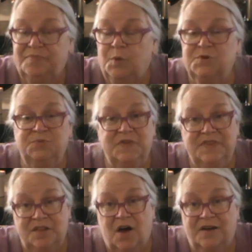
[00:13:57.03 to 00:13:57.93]
which was
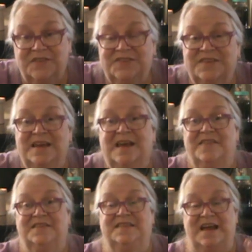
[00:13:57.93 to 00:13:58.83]
the longest.
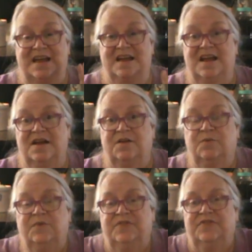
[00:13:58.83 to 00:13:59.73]
The day
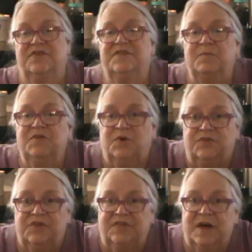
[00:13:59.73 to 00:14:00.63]
with the summer
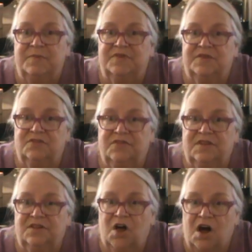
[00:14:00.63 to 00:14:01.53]
solstice comes
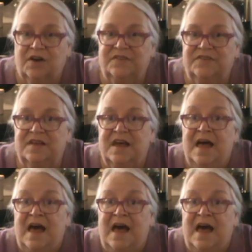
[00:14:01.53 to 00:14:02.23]
the longest